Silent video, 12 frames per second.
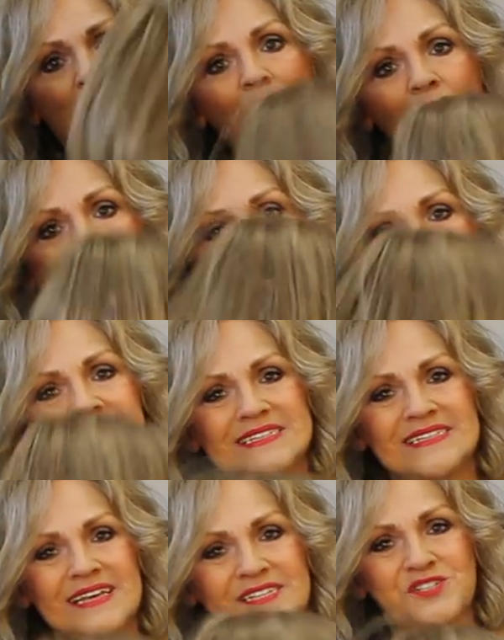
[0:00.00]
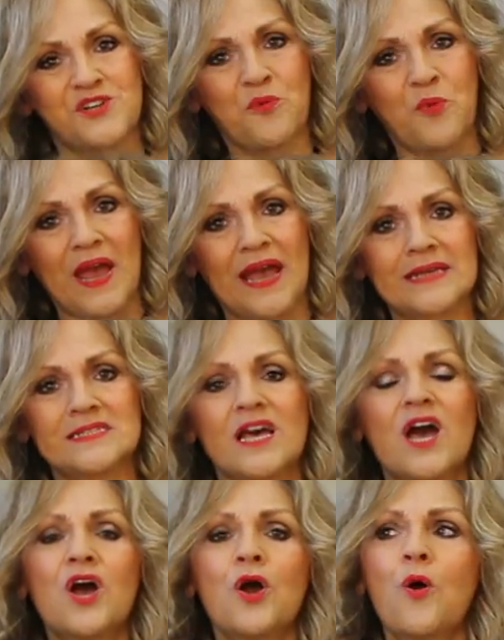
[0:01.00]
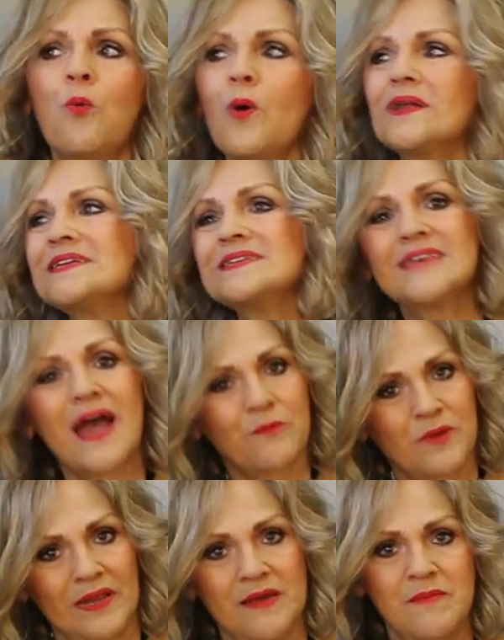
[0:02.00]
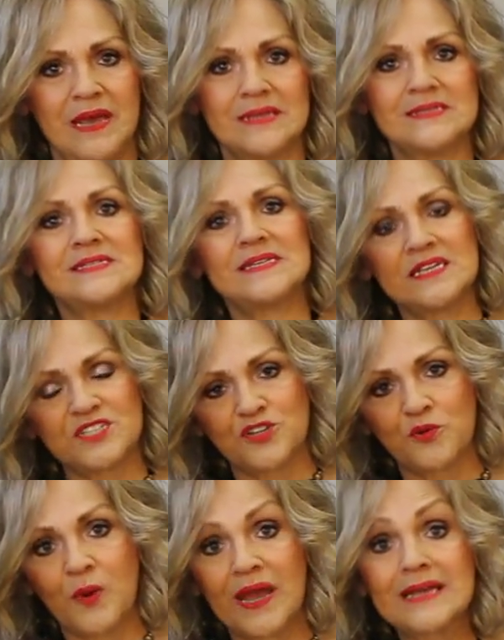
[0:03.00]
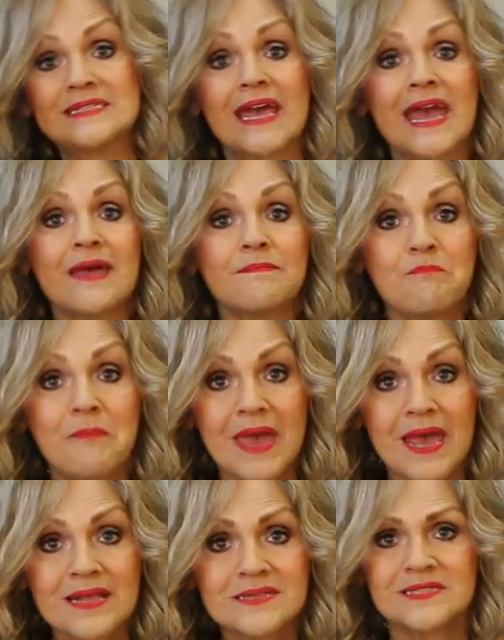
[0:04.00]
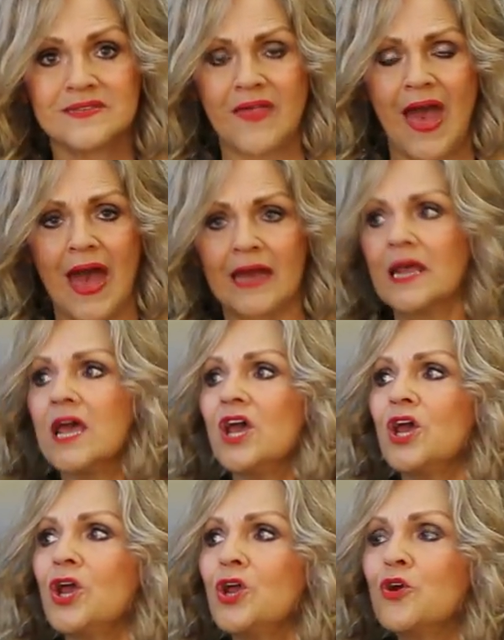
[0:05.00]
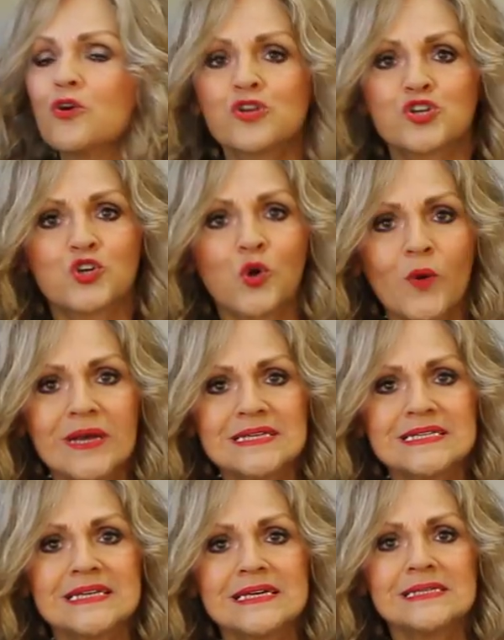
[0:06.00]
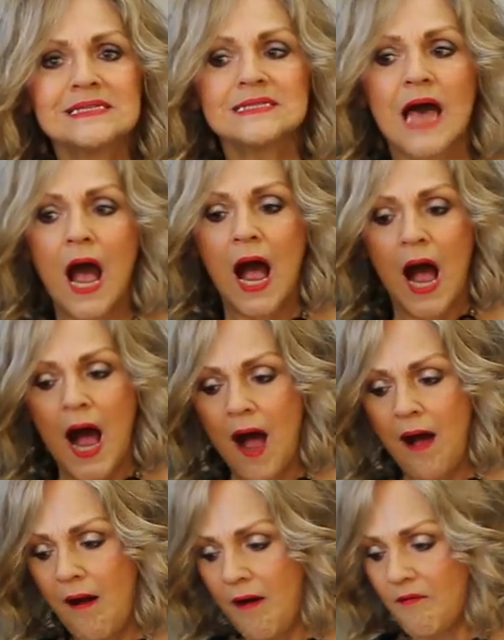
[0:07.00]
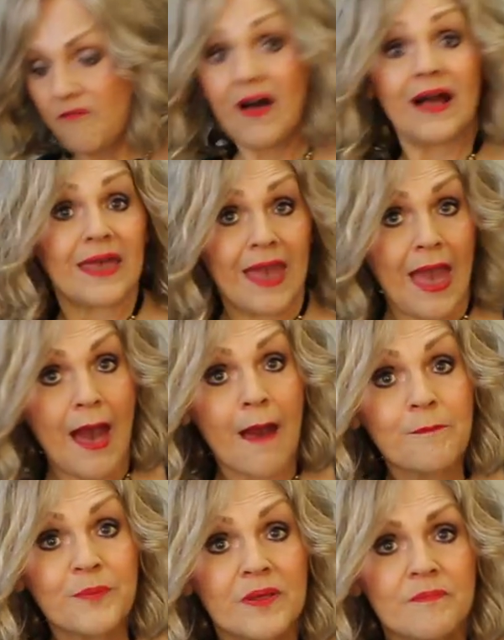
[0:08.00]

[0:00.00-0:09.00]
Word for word: all these sister wigs. What does that really mean, sister wigs? It means that your choices of a cap,